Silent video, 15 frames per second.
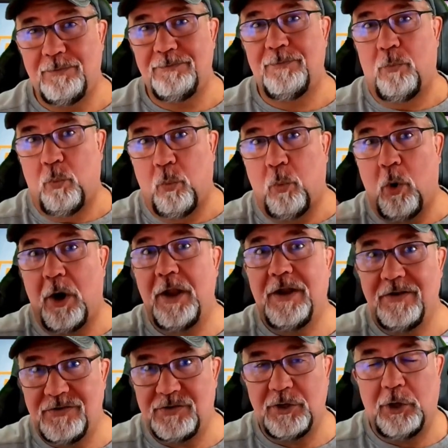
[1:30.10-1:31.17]
wanted
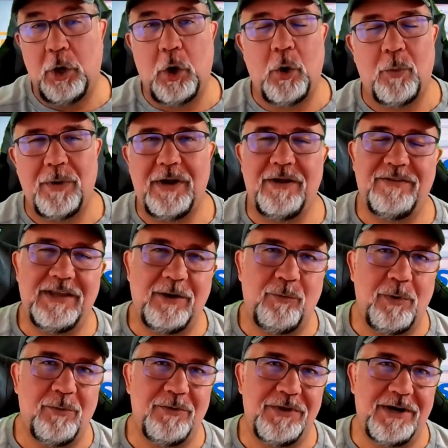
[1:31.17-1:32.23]
to go, and I think we
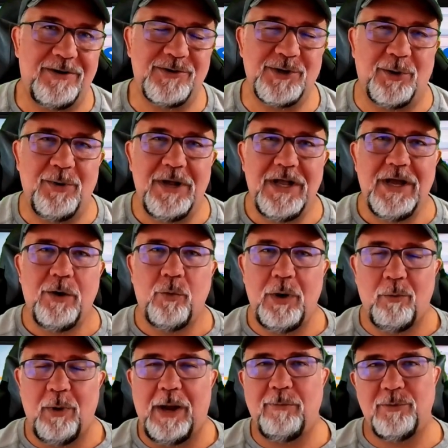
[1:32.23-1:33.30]
were there. So we were
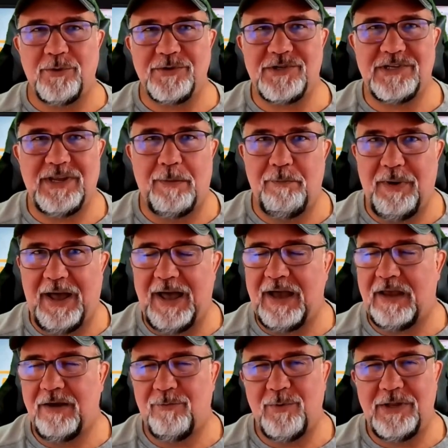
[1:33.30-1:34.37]
able to step back
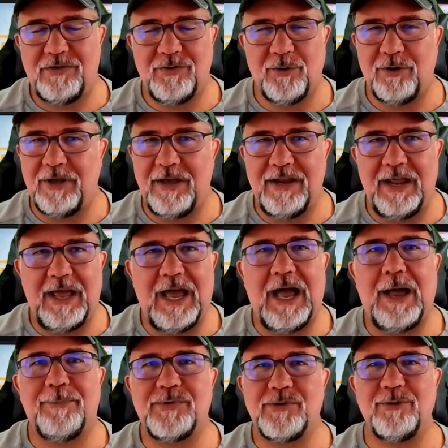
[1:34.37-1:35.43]
and we took an
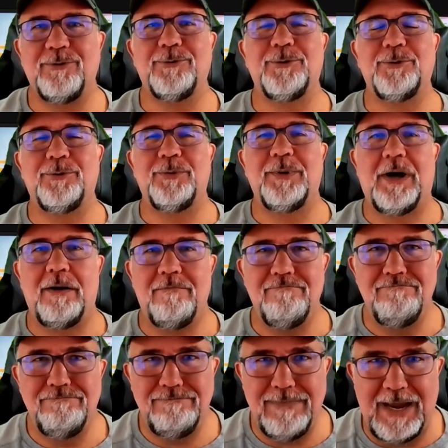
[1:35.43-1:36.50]
absolute
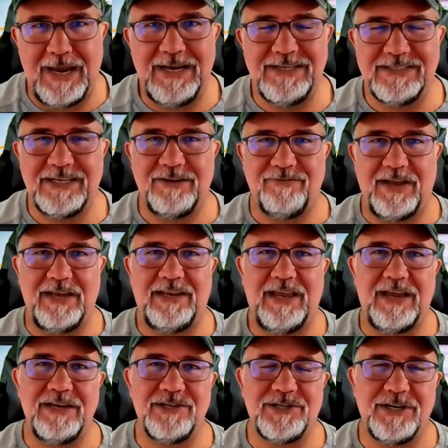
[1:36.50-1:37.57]
amazing
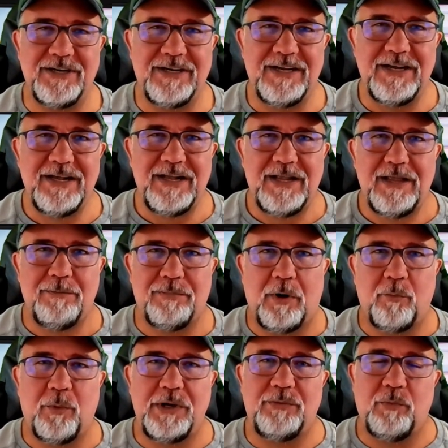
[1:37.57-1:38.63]
vacation. But
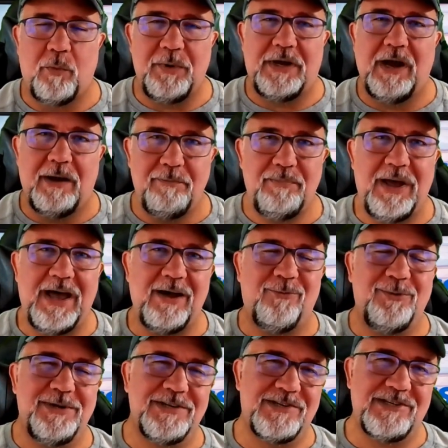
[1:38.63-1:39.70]
when we got back, we
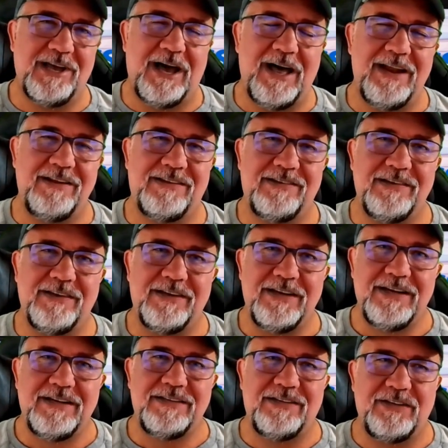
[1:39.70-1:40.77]
decided to
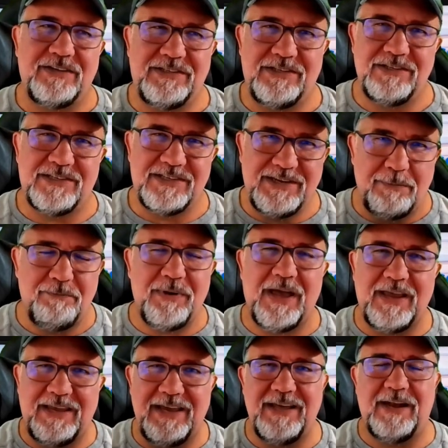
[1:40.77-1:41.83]
step
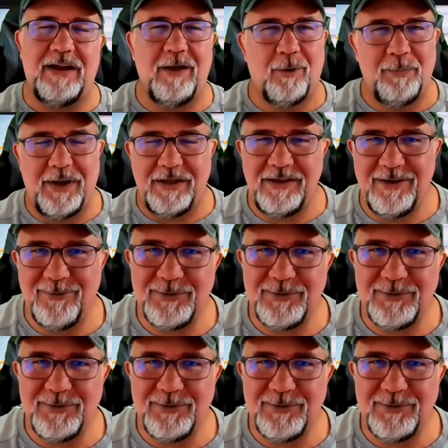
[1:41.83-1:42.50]
back in and help out. You know,